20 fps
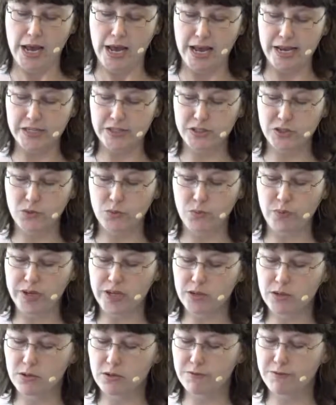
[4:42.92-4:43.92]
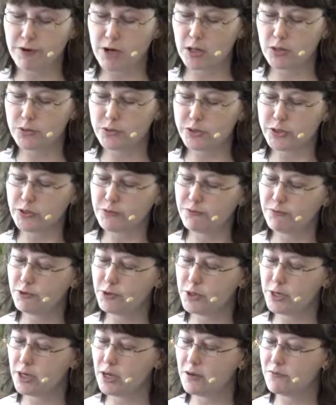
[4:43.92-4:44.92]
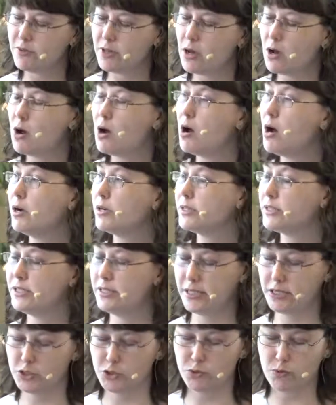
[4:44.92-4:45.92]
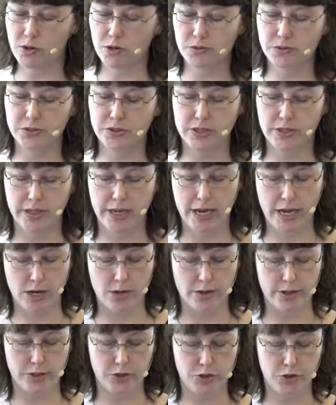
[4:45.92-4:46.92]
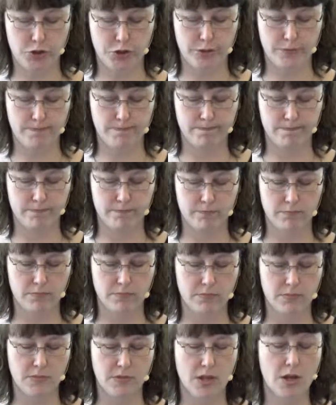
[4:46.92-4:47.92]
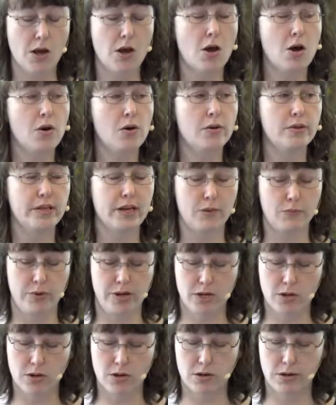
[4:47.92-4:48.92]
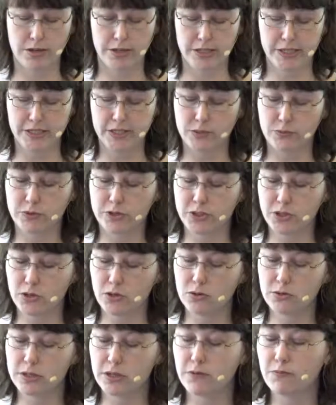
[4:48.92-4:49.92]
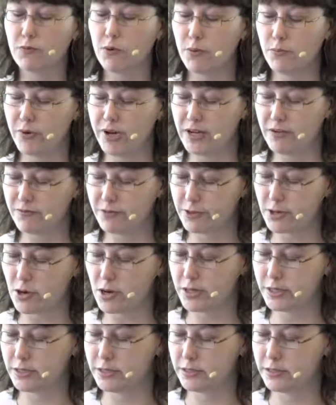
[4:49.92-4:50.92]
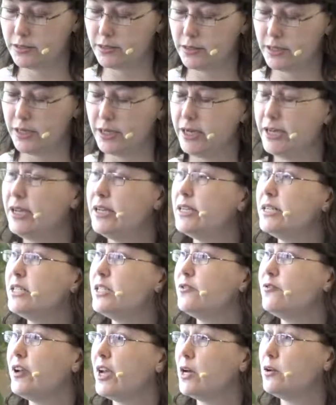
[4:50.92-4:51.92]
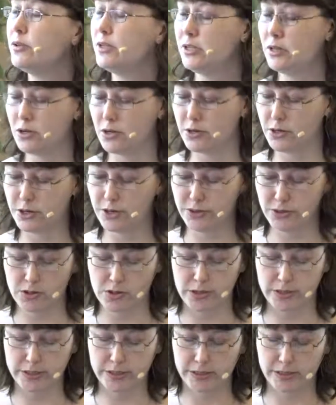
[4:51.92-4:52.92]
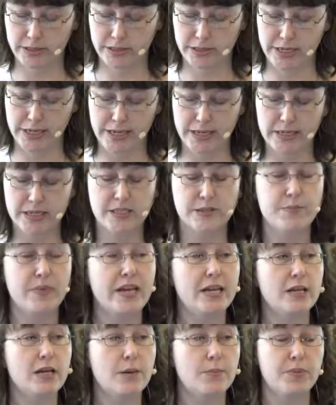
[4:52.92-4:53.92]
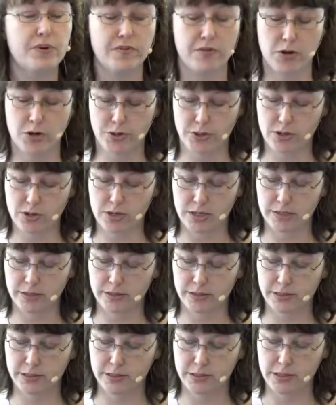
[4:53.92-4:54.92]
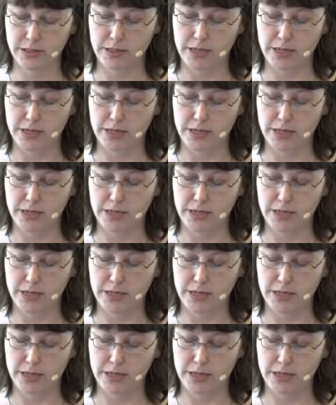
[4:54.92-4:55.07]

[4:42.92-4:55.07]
As the wheel follows the foot of the ox that draws the carriage. All that we are is the result of what we have thought. It is founded on our thoughts. It is made up of our thoughts.